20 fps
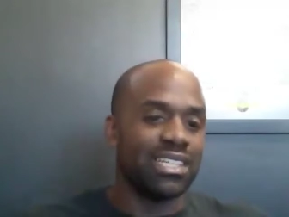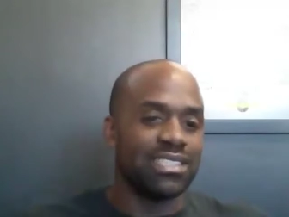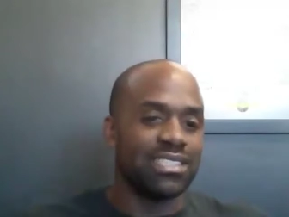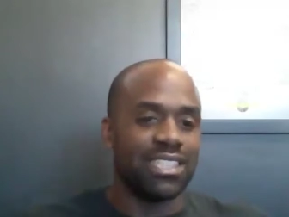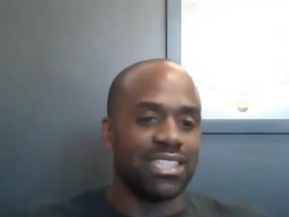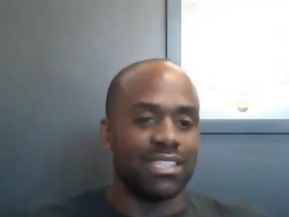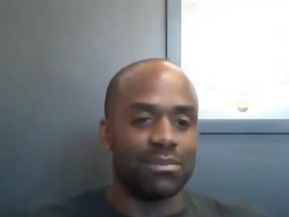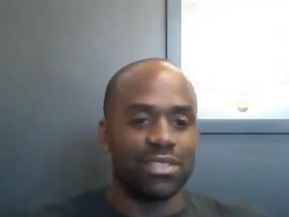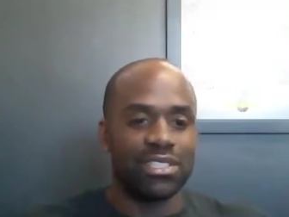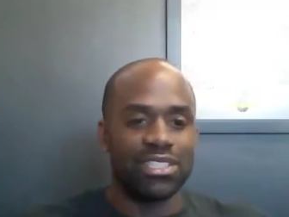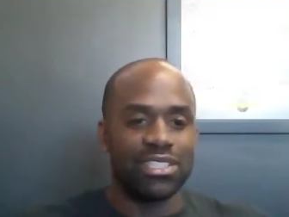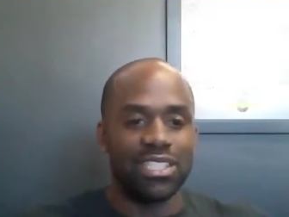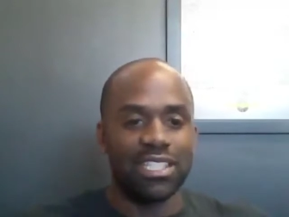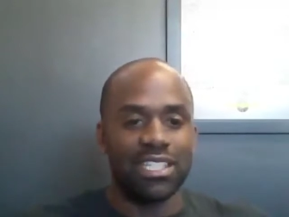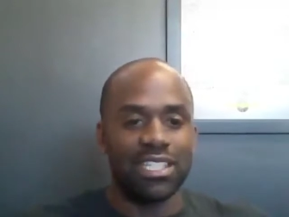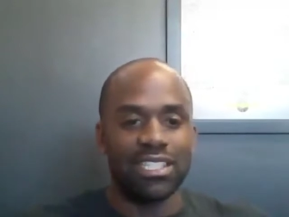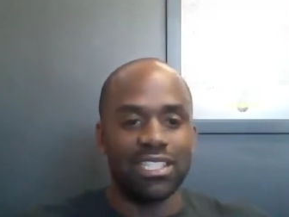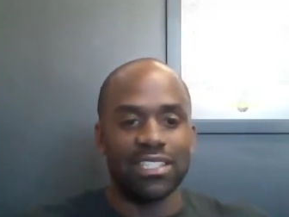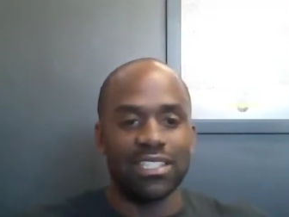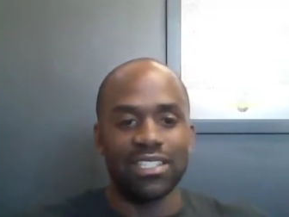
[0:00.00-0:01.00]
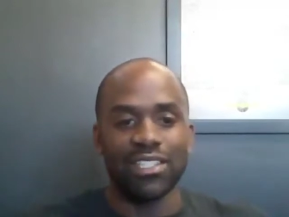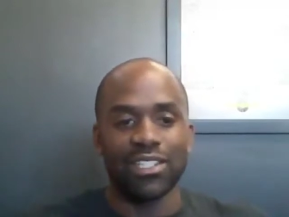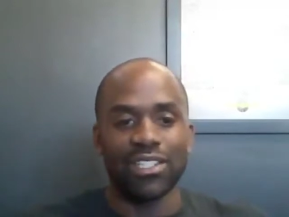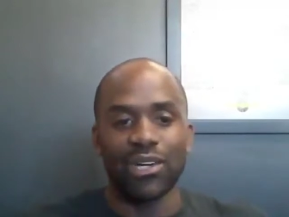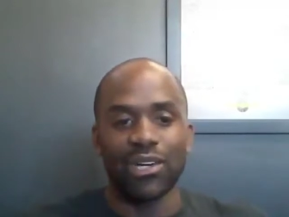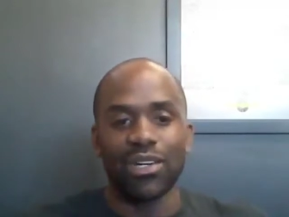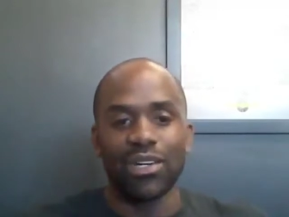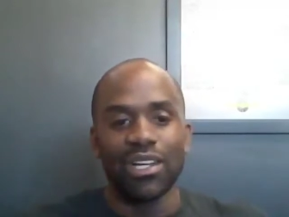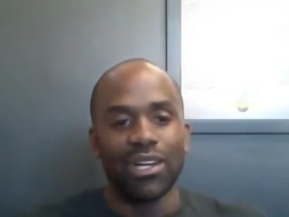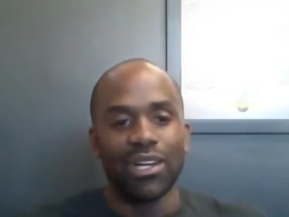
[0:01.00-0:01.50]
H D machine, you
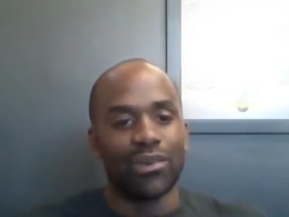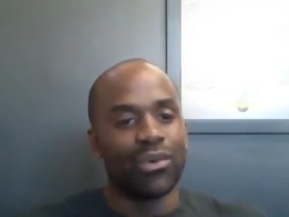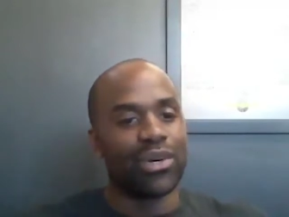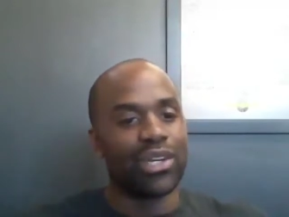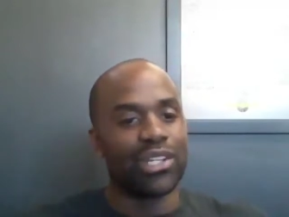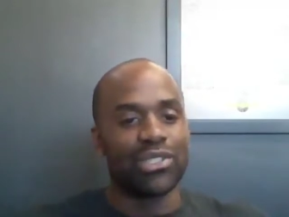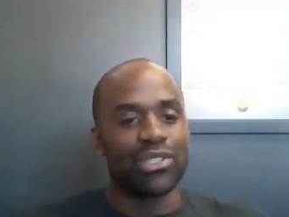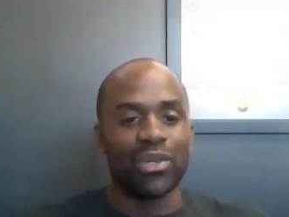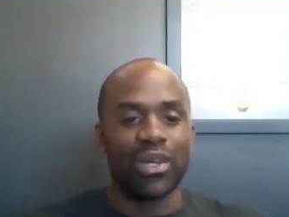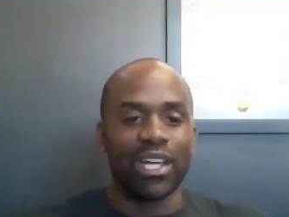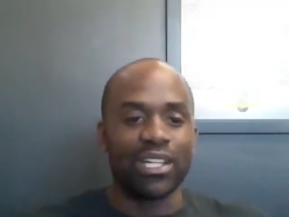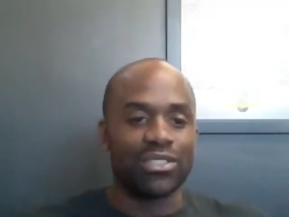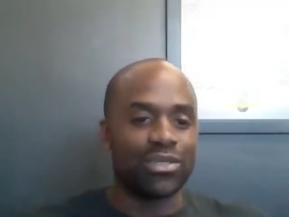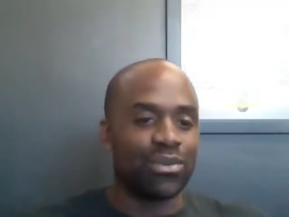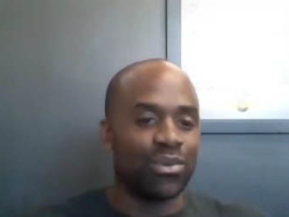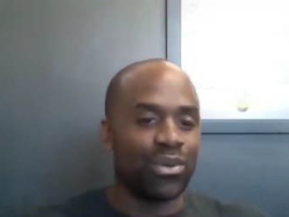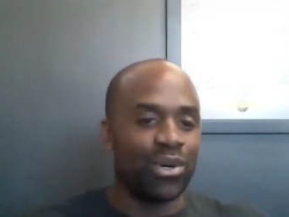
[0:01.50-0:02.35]
know, one, two, extra yeah.